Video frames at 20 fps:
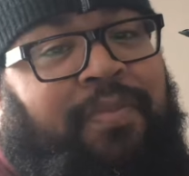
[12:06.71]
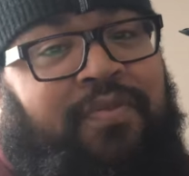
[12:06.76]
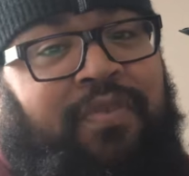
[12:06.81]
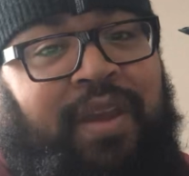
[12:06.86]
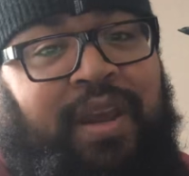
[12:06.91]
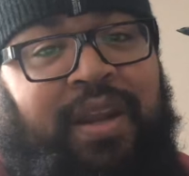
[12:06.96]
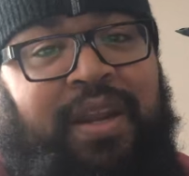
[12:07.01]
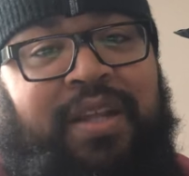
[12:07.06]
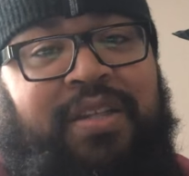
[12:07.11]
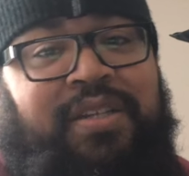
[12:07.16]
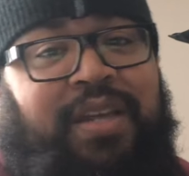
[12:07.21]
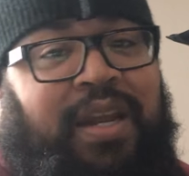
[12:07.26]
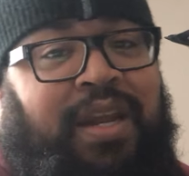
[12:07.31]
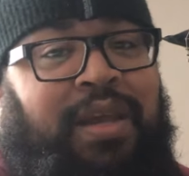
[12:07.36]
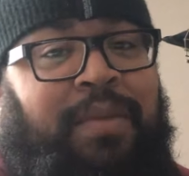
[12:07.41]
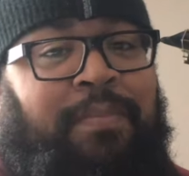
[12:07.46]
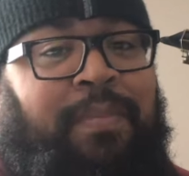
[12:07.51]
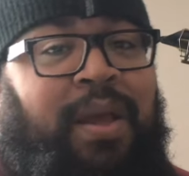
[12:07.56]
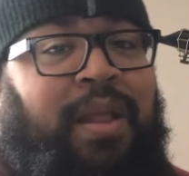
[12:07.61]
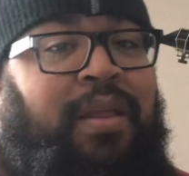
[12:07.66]
any
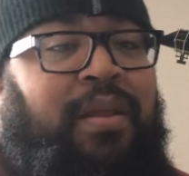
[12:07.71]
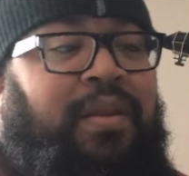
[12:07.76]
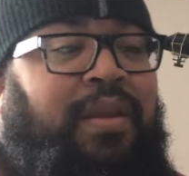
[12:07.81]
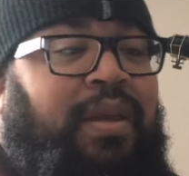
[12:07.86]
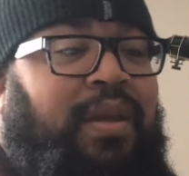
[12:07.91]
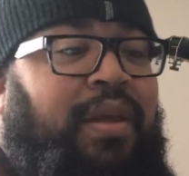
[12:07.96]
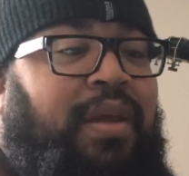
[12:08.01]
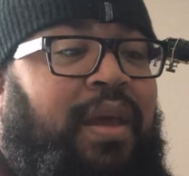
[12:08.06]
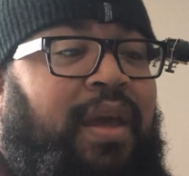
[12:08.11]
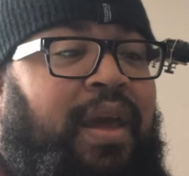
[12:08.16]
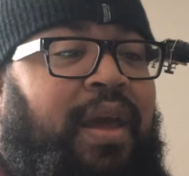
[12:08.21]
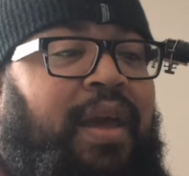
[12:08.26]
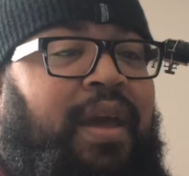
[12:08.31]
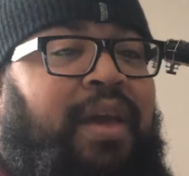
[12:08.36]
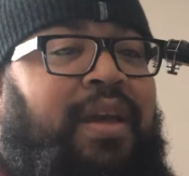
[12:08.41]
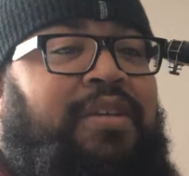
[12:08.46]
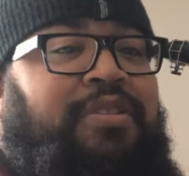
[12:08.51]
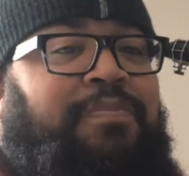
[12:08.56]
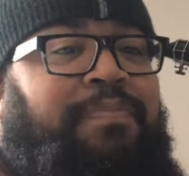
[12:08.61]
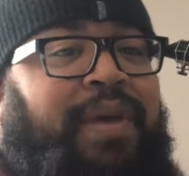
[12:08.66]
melody
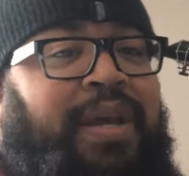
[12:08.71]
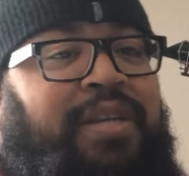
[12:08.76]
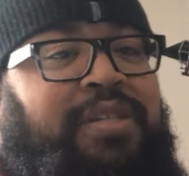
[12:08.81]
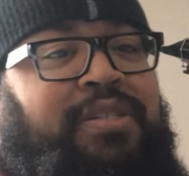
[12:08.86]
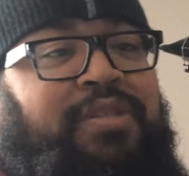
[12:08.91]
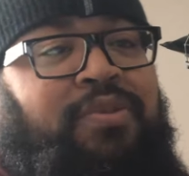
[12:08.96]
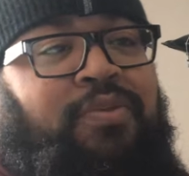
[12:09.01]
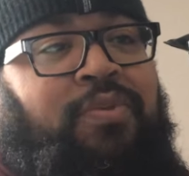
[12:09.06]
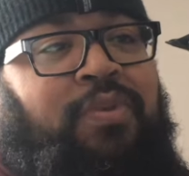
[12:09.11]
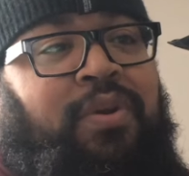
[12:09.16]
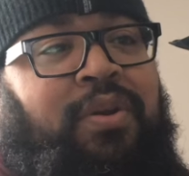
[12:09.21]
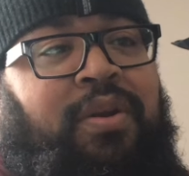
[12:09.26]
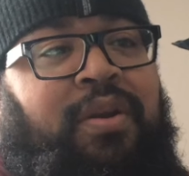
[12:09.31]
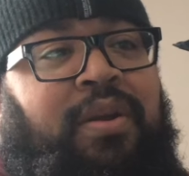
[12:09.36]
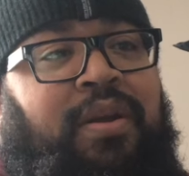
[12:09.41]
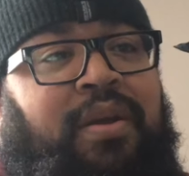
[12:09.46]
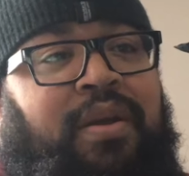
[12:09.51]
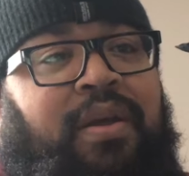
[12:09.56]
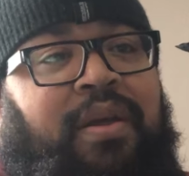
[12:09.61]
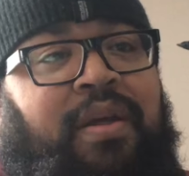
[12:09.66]
is based on
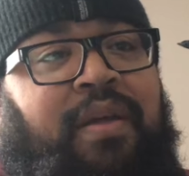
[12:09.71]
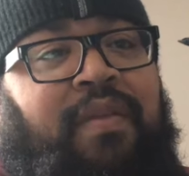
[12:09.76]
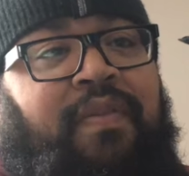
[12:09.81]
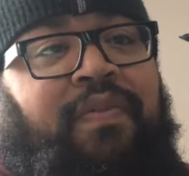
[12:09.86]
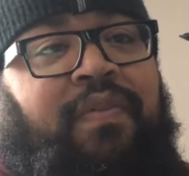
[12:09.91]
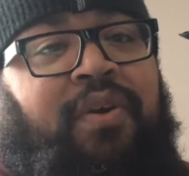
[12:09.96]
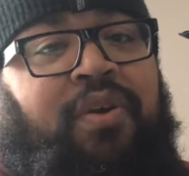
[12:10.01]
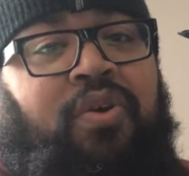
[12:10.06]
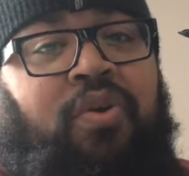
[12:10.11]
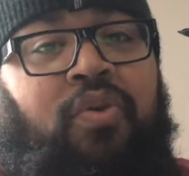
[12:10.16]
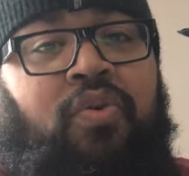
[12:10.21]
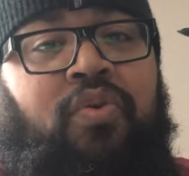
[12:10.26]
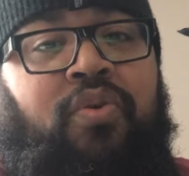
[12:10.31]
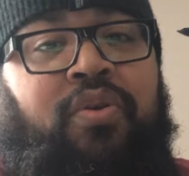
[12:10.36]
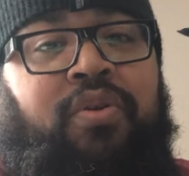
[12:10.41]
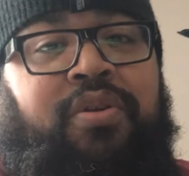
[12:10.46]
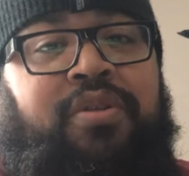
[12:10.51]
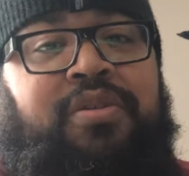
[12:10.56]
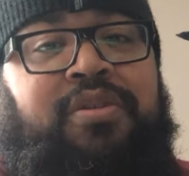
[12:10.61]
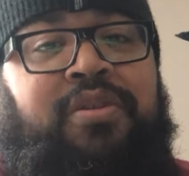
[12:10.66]
the
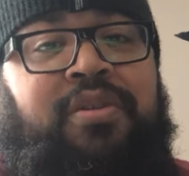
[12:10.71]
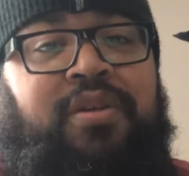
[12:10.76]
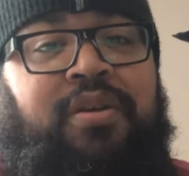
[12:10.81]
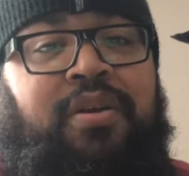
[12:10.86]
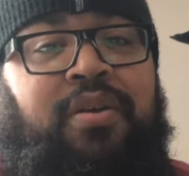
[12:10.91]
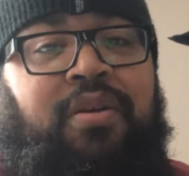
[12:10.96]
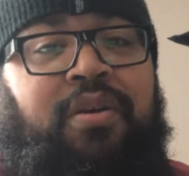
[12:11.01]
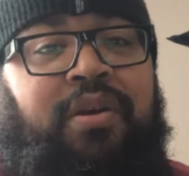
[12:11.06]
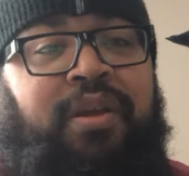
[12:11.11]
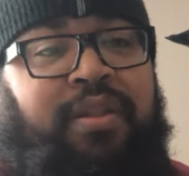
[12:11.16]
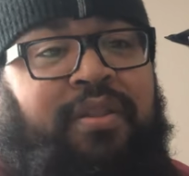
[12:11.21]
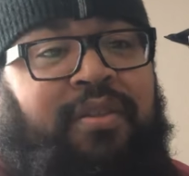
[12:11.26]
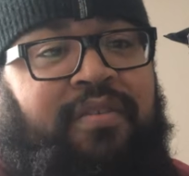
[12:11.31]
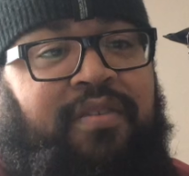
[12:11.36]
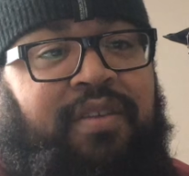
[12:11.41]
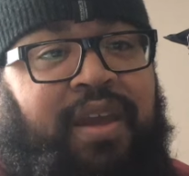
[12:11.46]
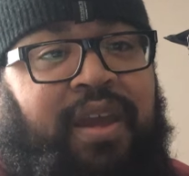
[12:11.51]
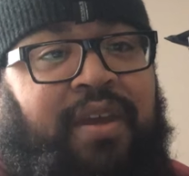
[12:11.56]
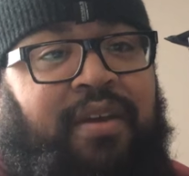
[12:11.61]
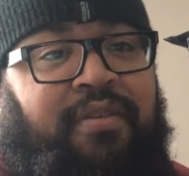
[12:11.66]
chords and the
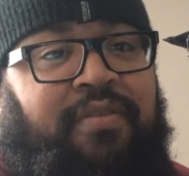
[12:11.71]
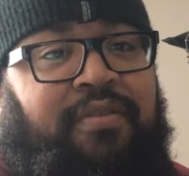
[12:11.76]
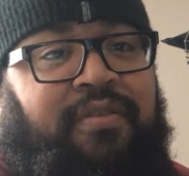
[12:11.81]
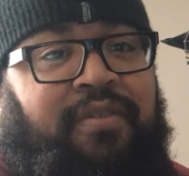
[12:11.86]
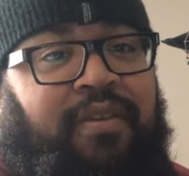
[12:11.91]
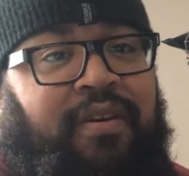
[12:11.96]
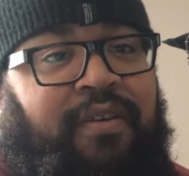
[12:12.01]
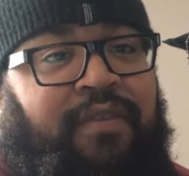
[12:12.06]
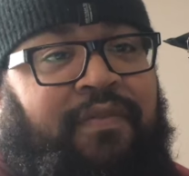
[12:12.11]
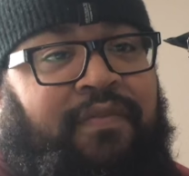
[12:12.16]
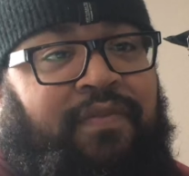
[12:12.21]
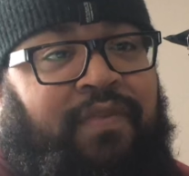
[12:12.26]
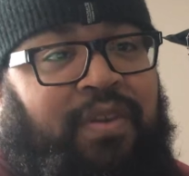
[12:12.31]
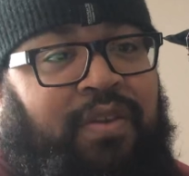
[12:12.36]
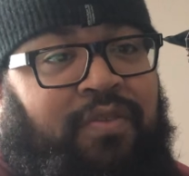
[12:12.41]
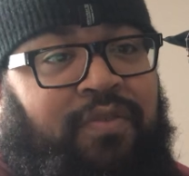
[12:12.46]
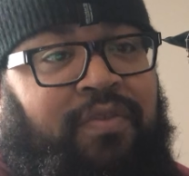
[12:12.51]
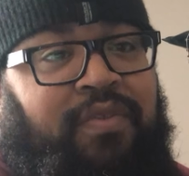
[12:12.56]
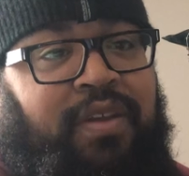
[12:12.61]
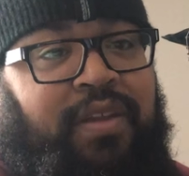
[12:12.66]
scales of
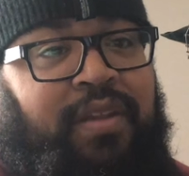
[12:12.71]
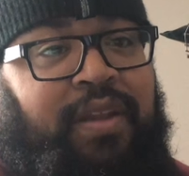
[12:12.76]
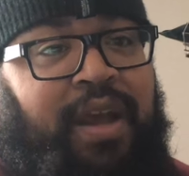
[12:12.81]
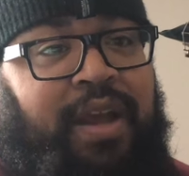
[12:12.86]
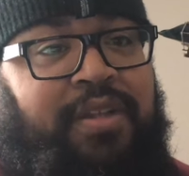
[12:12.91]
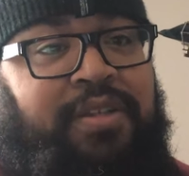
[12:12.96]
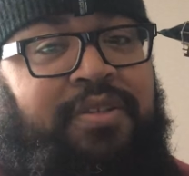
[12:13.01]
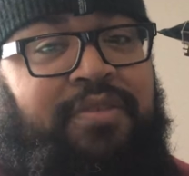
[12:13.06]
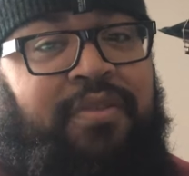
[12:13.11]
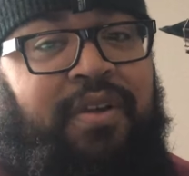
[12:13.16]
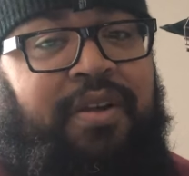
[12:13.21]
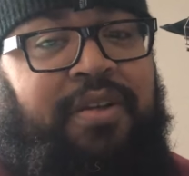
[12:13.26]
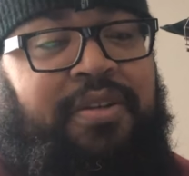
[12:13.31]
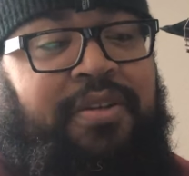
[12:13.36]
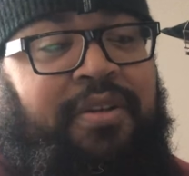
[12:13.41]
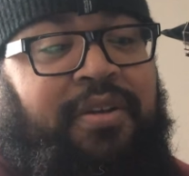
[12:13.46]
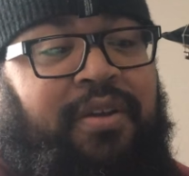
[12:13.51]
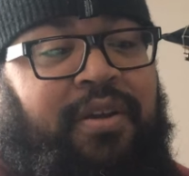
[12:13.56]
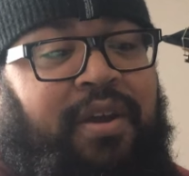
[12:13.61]
used in that structure.